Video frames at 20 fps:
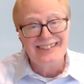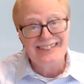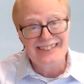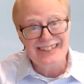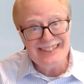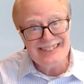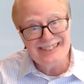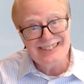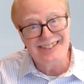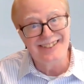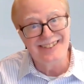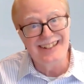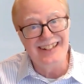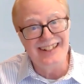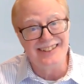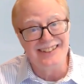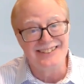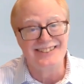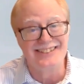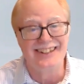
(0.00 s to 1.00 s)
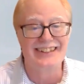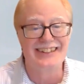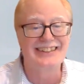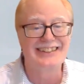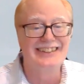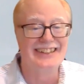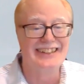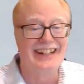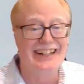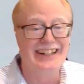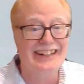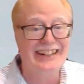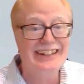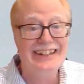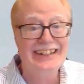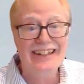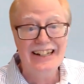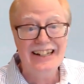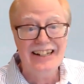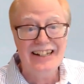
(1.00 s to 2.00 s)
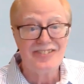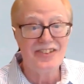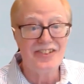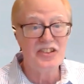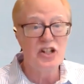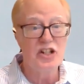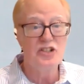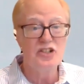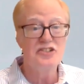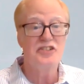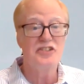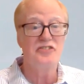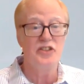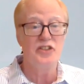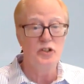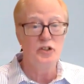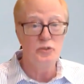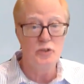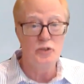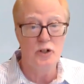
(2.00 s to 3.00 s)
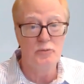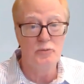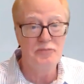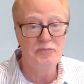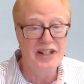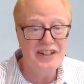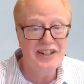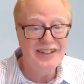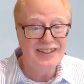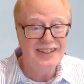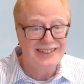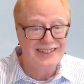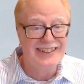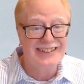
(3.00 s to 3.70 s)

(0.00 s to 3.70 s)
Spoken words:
Teacher can't talk today. For those of you who know me,